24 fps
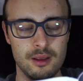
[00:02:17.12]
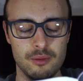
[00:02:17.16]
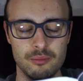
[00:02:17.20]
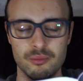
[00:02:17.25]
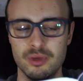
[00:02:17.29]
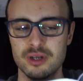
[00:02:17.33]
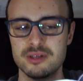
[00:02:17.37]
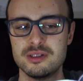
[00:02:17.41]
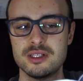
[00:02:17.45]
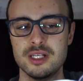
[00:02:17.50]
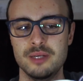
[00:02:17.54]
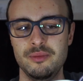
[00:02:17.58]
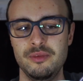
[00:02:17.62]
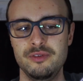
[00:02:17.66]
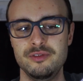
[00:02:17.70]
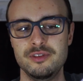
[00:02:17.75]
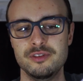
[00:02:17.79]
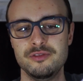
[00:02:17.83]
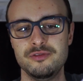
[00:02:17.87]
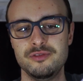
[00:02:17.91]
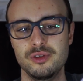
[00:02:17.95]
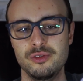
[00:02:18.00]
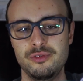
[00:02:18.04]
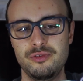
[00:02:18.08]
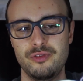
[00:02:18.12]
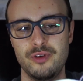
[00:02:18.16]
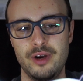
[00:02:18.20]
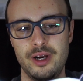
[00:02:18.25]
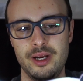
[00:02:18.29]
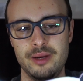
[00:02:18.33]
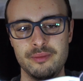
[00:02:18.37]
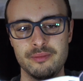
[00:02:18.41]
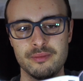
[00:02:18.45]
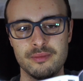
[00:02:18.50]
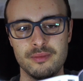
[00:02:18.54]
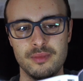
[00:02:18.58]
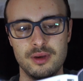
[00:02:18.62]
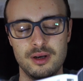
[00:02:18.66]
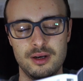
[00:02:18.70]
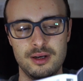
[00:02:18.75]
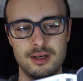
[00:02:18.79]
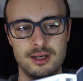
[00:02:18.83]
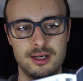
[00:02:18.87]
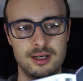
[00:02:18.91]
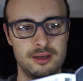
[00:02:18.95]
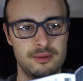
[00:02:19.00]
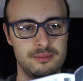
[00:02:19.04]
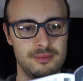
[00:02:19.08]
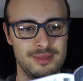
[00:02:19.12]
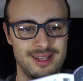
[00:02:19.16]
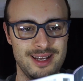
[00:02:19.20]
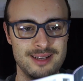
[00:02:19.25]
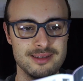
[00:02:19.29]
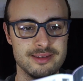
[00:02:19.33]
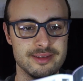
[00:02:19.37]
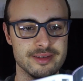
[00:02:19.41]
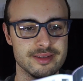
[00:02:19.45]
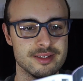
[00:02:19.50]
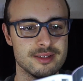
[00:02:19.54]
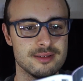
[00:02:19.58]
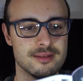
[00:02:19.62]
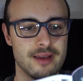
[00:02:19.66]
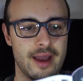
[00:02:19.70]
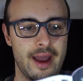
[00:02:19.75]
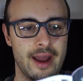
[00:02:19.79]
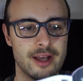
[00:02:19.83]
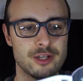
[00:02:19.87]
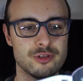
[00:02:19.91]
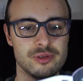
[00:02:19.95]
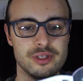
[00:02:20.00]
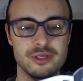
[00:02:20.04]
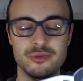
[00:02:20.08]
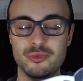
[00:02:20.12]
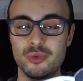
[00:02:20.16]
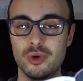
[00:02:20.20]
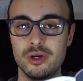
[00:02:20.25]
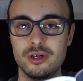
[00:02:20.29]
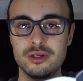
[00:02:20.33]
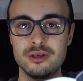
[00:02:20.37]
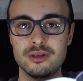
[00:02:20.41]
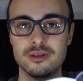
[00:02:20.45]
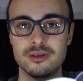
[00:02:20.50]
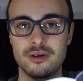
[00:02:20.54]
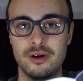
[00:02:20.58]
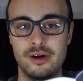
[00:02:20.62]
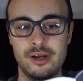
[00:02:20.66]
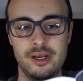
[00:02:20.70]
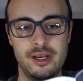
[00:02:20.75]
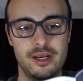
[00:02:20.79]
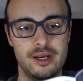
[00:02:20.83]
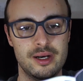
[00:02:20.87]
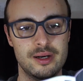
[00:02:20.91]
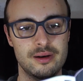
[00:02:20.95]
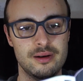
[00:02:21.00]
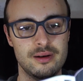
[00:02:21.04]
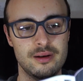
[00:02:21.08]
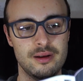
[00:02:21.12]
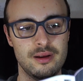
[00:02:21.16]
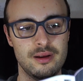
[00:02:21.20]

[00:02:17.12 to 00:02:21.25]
but some of the full-frame lenses actually work on here.